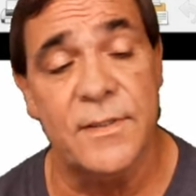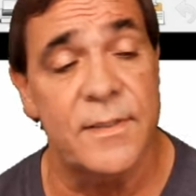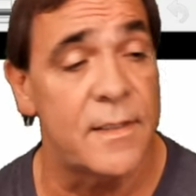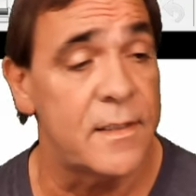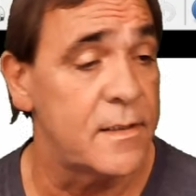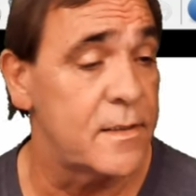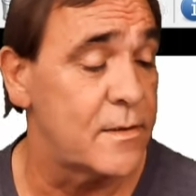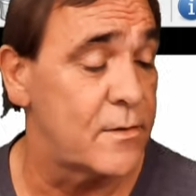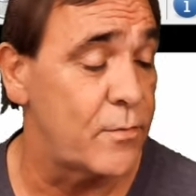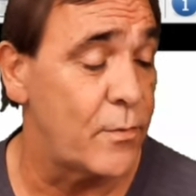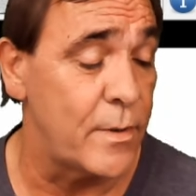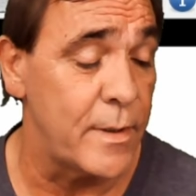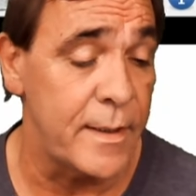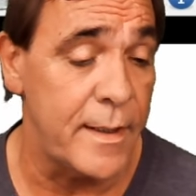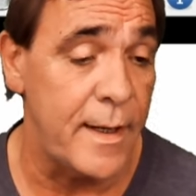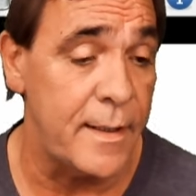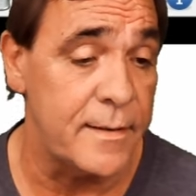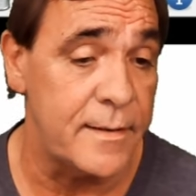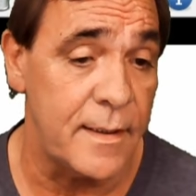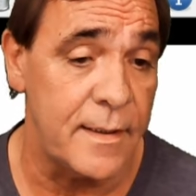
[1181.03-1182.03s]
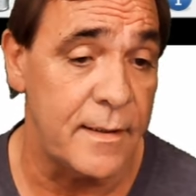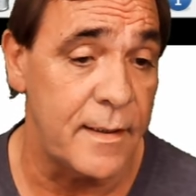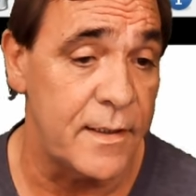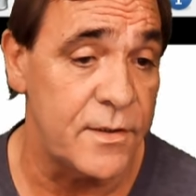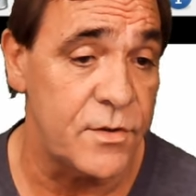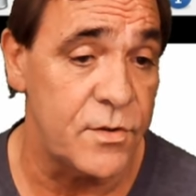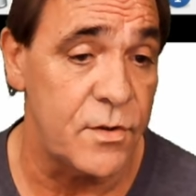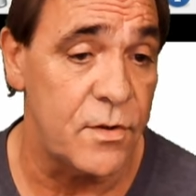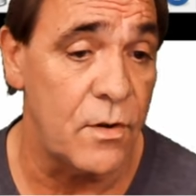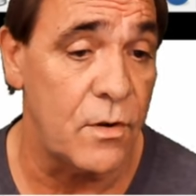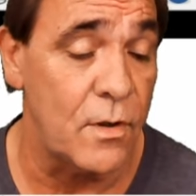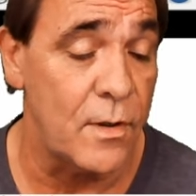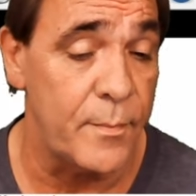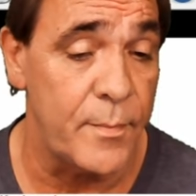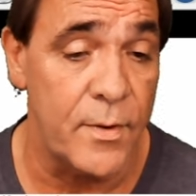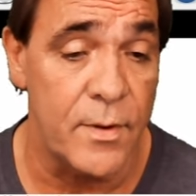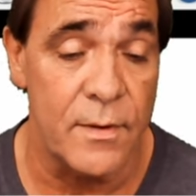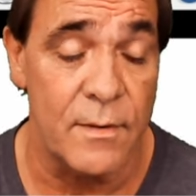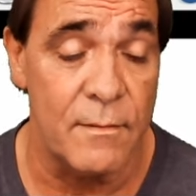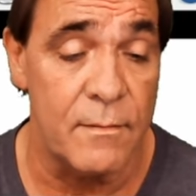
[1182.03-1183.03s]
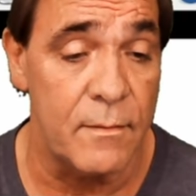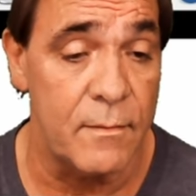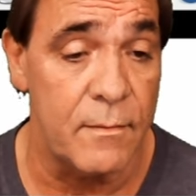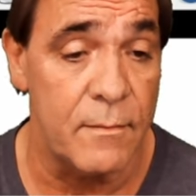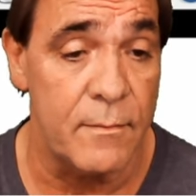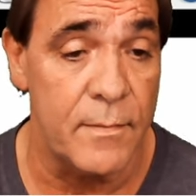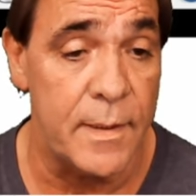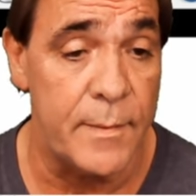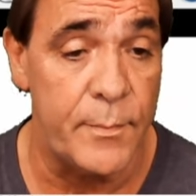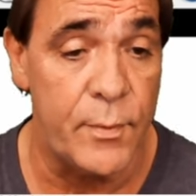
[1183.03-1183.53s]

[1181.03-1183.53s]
Since 2018, they should only be